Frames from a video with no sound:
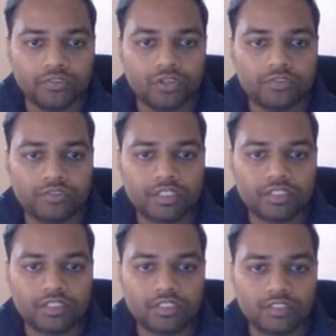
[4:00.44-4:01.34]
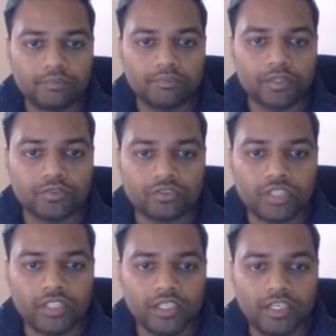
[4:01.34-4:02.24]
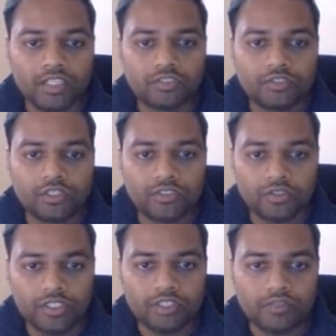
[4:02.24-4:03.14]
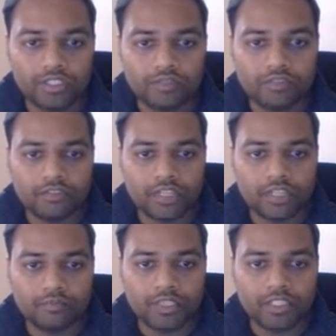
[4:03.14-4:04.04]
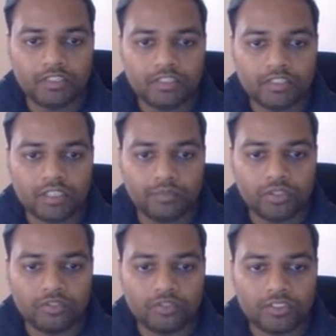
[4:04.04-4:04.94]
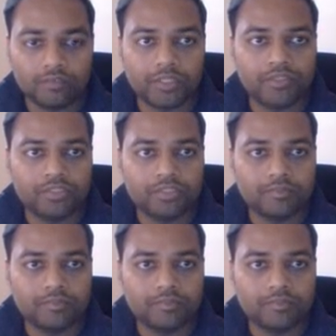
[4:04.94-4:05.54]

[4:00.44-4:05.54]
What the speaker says: of this menu, right? So in the theory, if I made couple of sub menus,